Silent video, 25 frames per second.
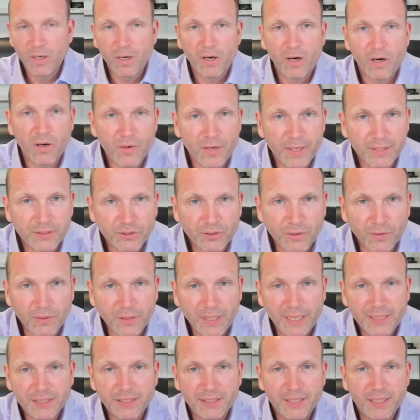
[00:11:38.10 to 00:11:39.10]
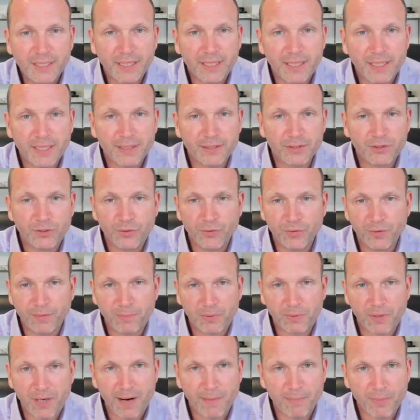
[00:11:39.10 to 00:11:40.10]
All right, so let's dig into a
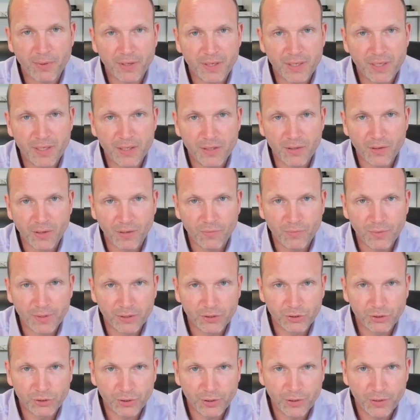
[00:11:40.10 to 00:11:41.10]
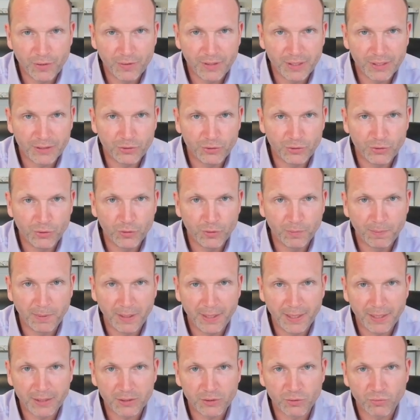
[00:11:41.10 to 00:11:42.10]
property here. I want to show you this
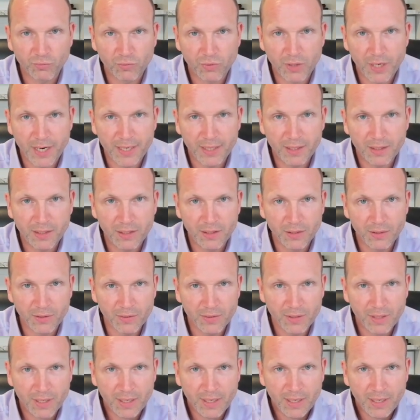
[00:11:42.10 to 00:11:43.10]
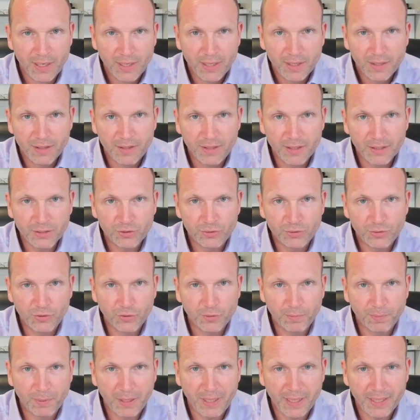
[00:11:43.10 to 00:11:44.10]
duplex right here. This
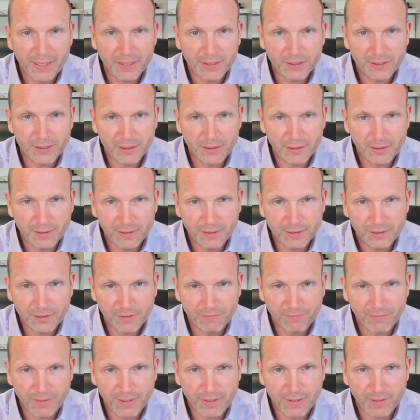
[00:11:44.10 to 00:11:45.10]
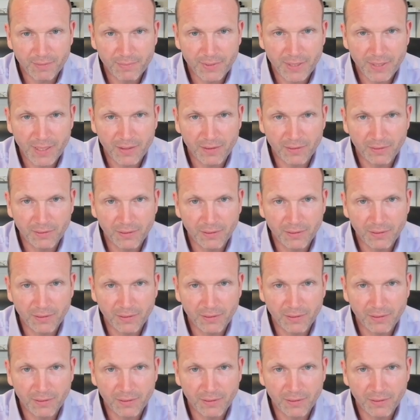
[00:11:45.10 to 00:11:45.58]
duplex, see if I can come down a